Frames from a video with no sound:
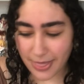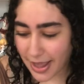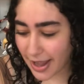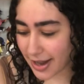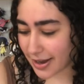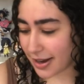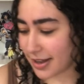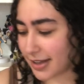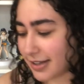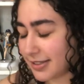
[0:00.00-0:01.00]
then
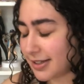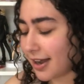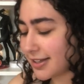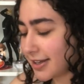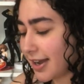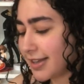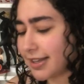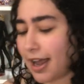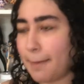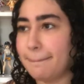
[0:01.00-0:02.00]
Dazai's
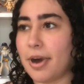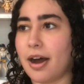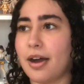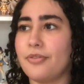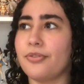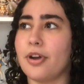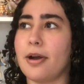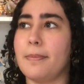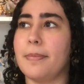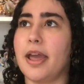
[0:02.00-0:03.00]
I bought
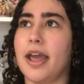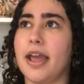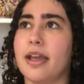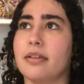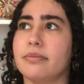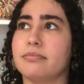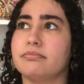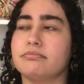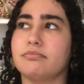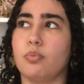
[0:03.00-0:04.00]
from a
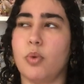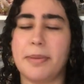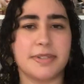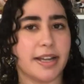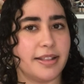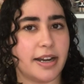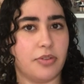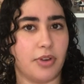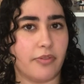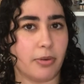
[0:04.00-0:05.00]
website that
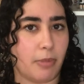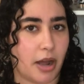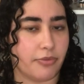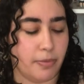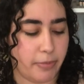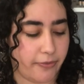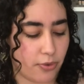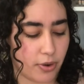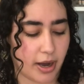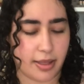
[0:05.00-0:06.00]
I've never bought from
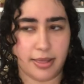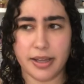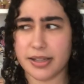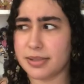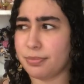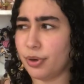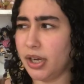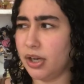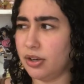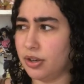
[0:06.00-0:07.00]
before. I think it's
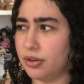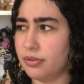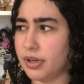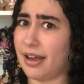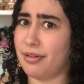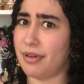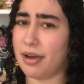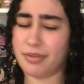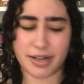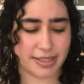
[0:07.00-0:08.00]
pretty new. I
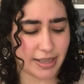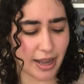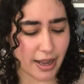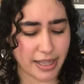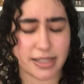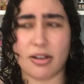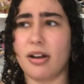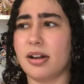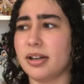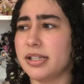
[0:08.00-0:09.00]
want to say it's
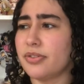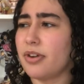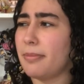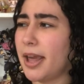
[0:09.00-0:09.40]
from